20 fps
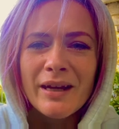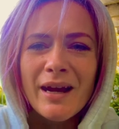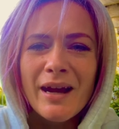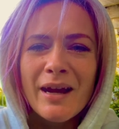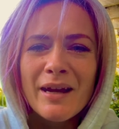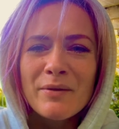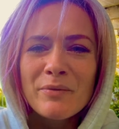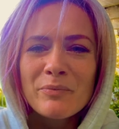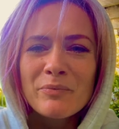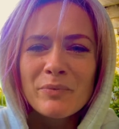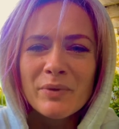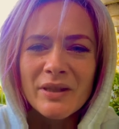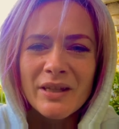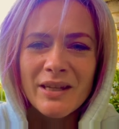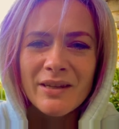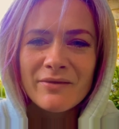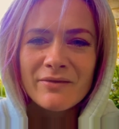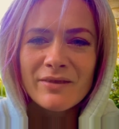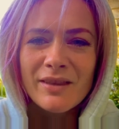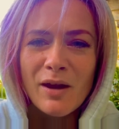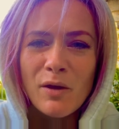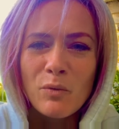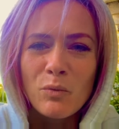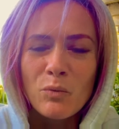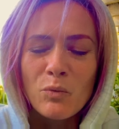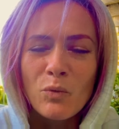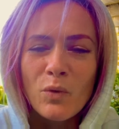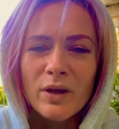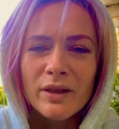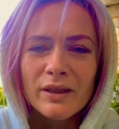I believe
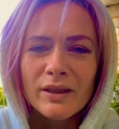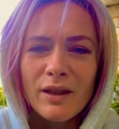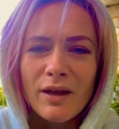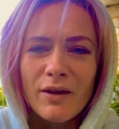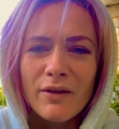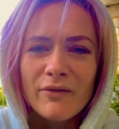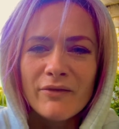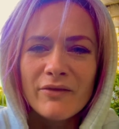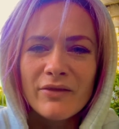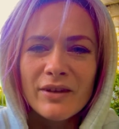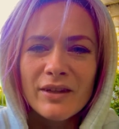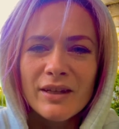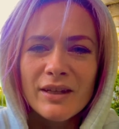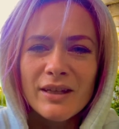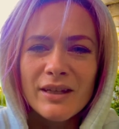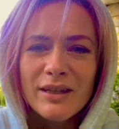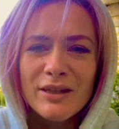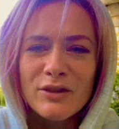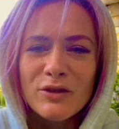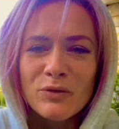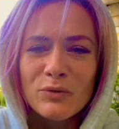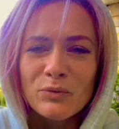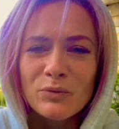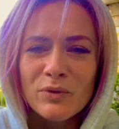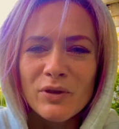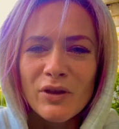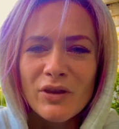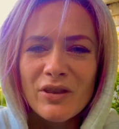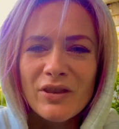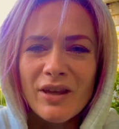that one love is a
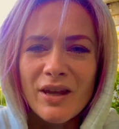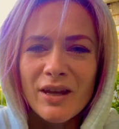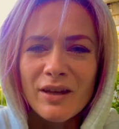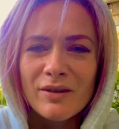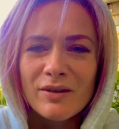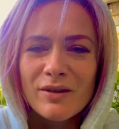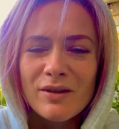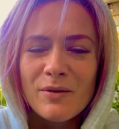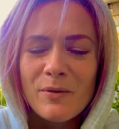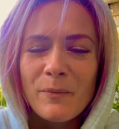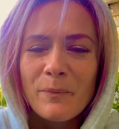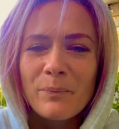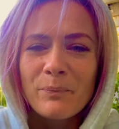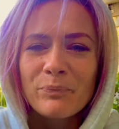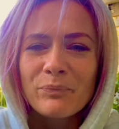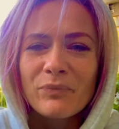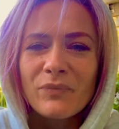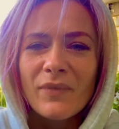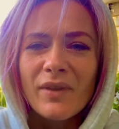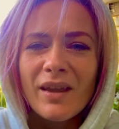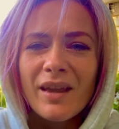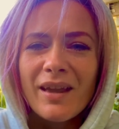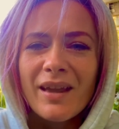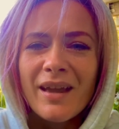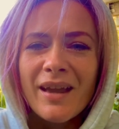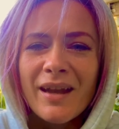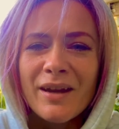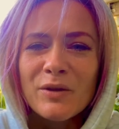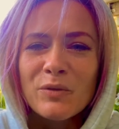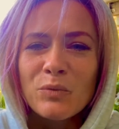real thing,
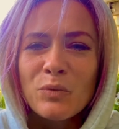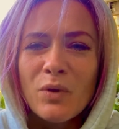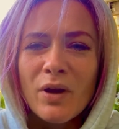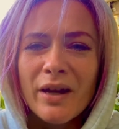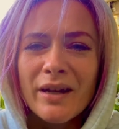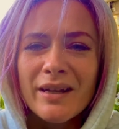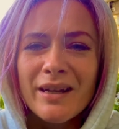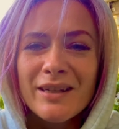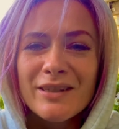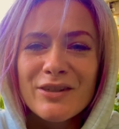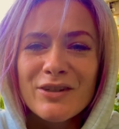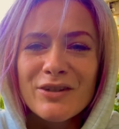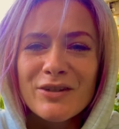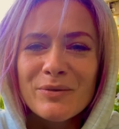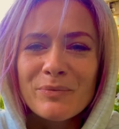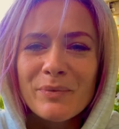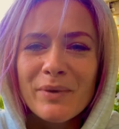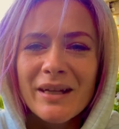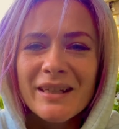and why I turned my